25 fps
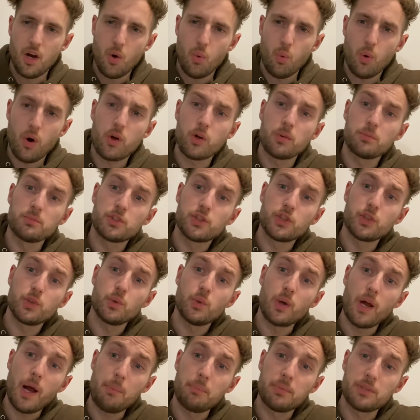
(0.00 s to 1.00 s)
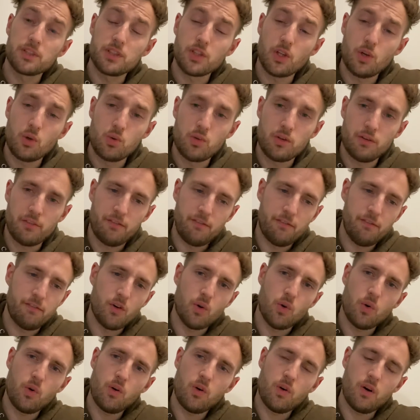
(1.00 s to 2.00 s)
Welcome to episode
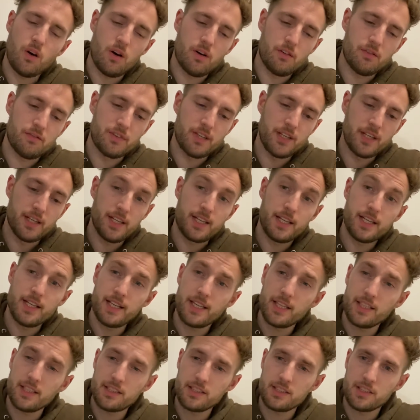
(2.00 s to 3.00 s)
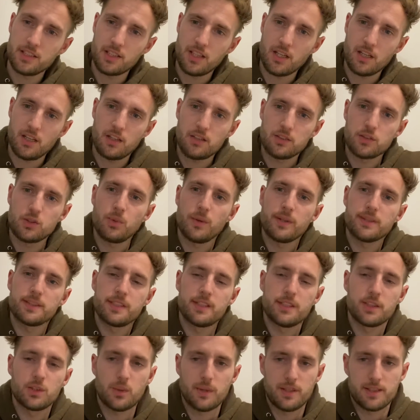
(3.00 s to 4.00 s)
4 of the Kickstart
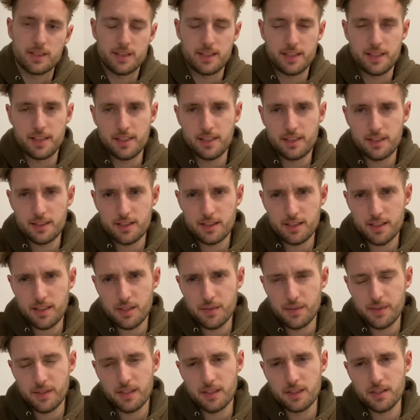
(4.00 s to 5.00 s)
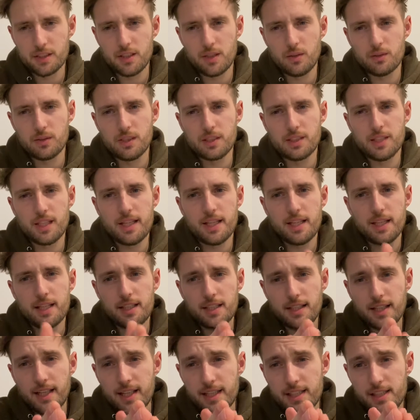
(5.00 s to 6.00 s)
2020 series. So today,
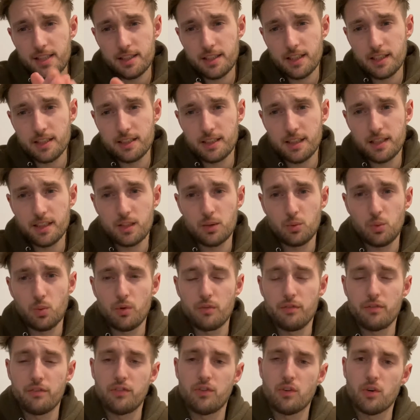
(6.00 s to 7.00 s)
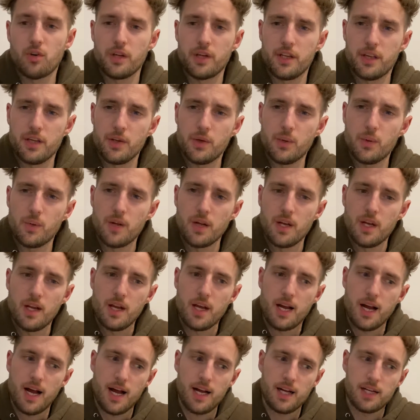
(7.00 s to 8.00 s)
ladies, this is one for you
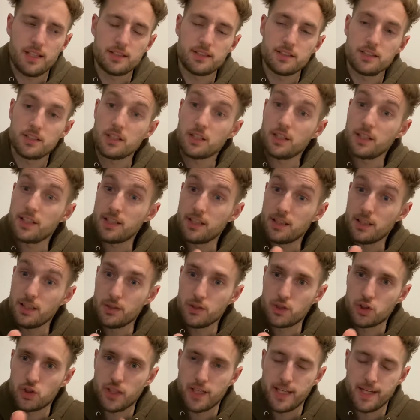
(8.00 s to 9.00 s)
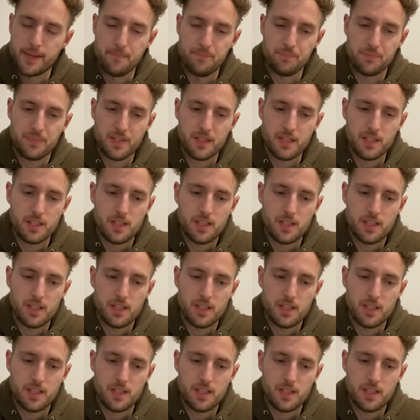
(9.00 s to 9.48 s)
and glute training.